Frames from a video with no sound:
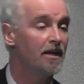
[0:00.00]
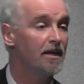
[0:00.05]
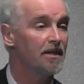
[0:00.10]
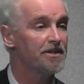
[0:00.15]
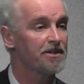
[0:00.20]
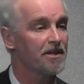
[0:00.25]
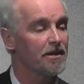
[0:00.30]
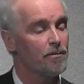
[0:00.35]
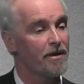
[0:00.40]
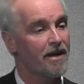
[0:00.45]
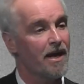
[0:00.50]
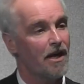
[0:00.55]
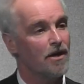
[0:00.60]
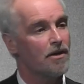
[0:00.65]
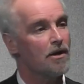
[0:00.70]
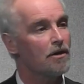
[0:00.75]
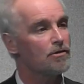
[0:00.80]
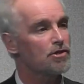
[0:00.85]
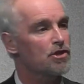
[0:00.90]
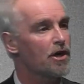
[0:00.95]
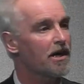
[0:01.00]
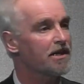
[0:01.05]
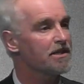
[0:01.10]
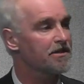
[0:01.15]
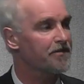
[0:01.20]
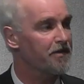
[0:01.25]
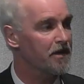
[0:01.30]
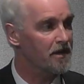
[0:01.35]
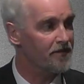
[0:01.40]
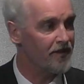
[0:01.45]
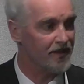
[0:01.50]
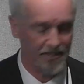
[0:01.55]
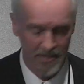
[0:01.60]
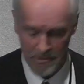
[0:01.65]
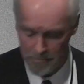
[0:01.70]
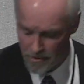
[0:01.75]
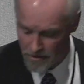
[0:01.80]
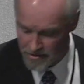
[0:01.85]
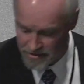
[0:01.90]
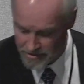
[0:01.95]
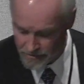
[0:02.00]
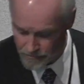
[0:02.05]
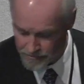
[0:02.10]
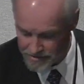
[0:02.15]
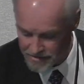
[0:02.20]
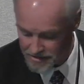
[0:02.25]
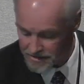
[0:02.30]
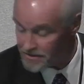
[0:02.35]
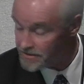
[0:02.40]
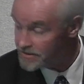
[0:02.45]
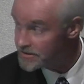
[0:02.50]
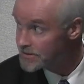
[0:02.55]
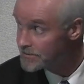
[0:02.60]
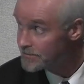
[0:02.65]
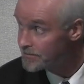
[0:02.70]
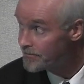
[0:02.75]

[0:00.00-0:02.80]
so we get no transfer of antibiotic resistance.